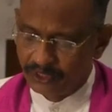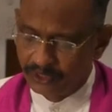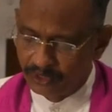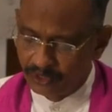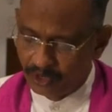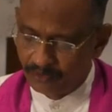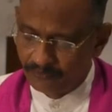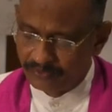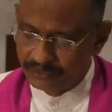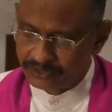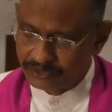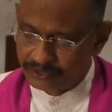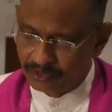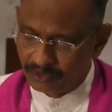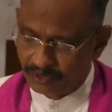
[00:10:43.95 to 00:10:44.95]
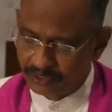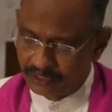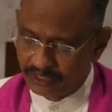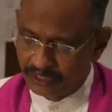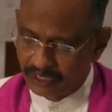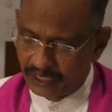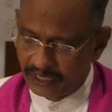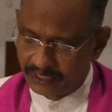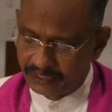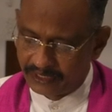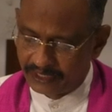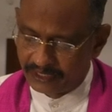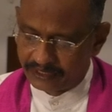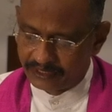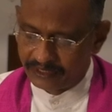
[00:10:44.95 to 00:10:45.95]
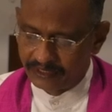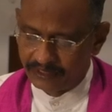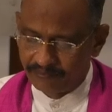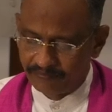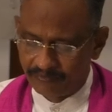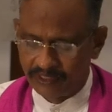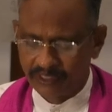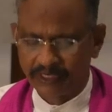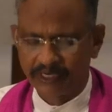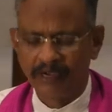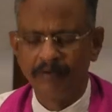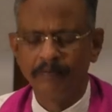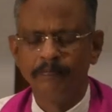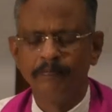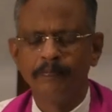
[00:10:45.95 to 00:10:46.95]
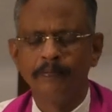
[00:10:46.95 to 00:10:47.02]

now is not, and yet will come.